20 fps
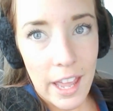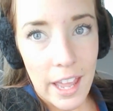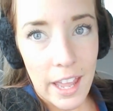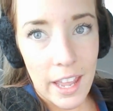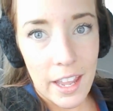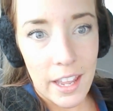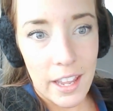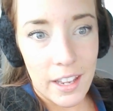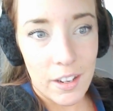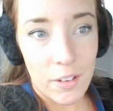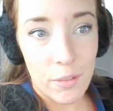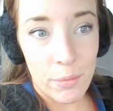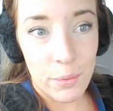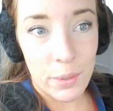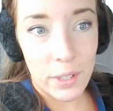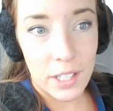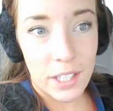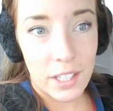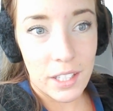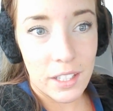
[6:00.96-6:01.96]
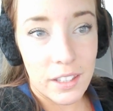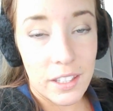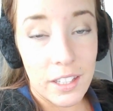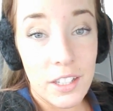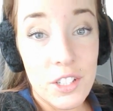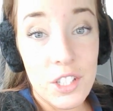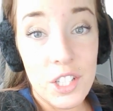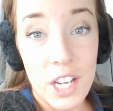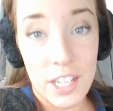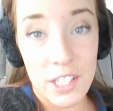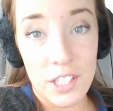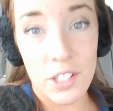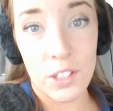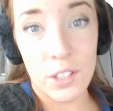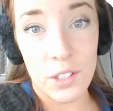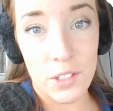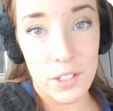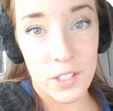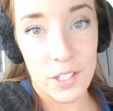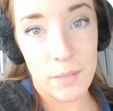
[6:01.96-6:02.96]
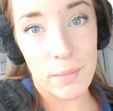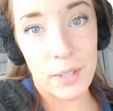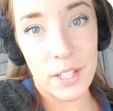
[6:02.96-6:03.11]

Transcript: And we, they're just closing